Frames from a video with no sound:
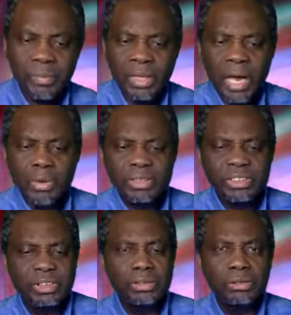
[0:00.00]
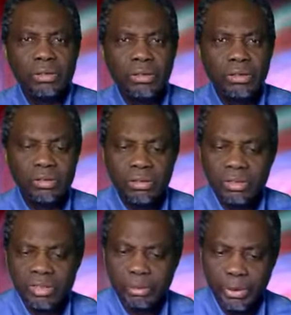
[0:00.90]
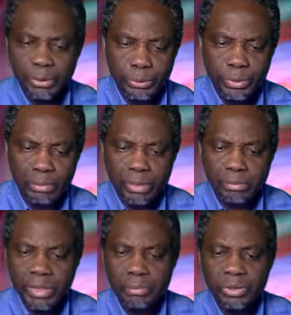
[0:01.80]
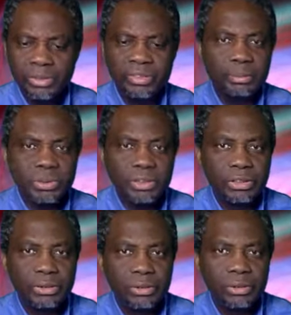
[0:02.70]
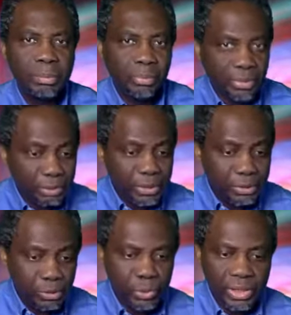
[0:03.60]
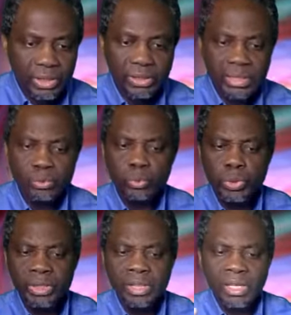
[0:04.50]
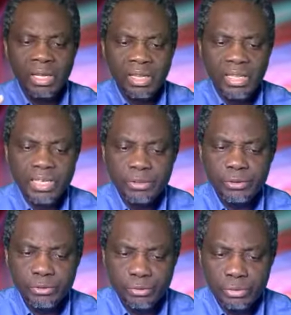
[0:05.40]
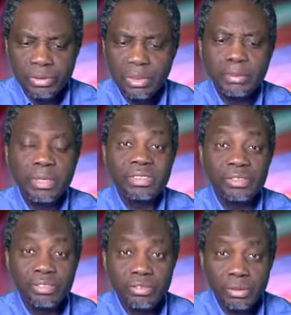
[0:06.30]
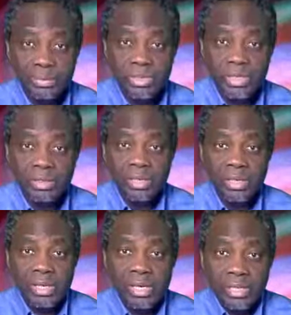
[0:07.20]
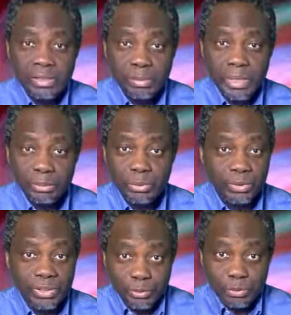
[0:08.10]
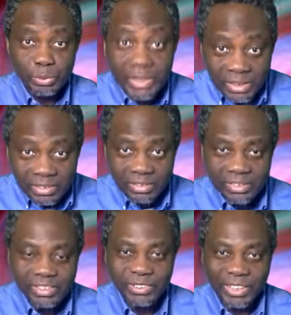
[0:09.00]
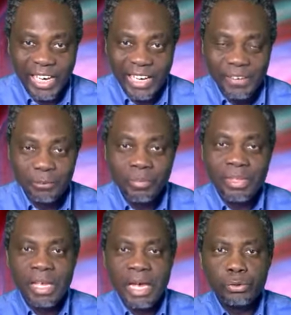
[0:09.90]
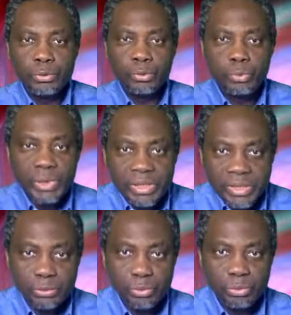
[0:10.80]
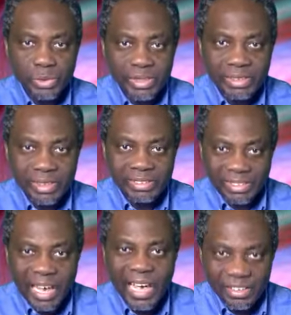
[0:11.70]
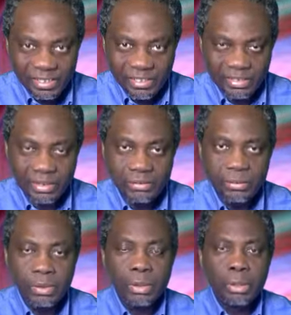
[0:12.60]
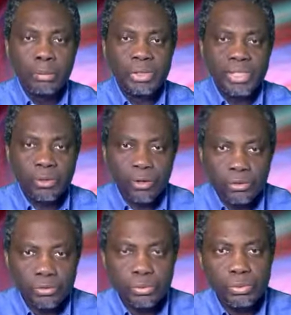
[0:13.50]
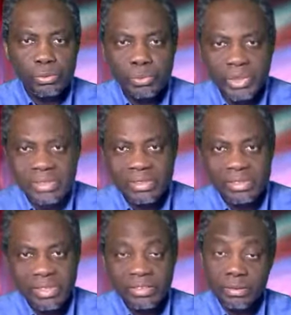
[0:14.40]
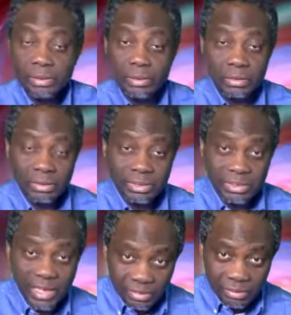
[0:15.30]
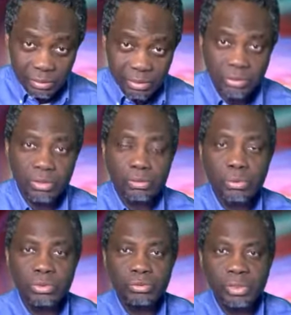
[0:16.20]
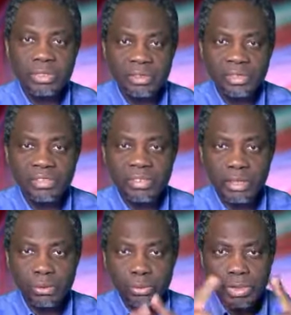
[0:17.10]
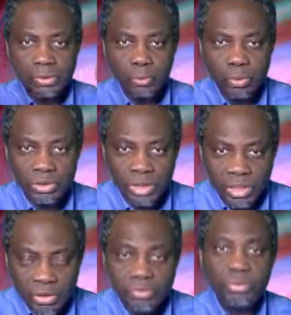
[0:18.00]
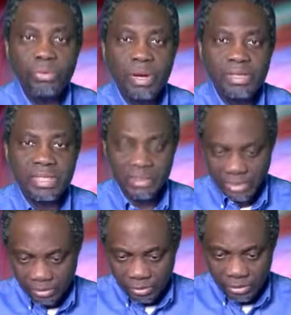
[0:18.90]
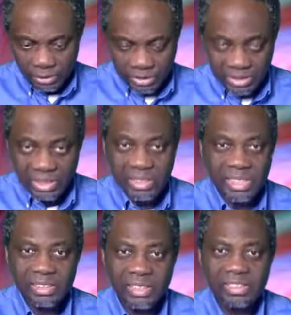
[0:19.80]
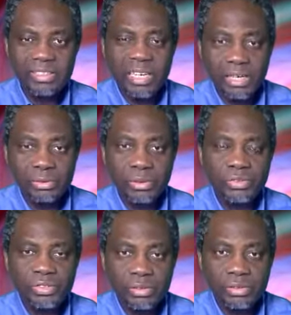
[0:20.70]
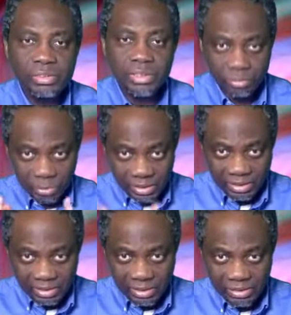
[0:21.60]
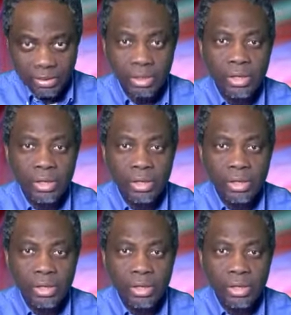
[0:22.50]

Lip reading: our teaching long time ago about Bible interpretation, the primary way that we learn the truth about a subject in the Bible is to read it. Okay, and to read the text itself, but also to read the text in context. In other words, read the text and look at what surrounds that text. Don't just take that text out of its context. Read the text,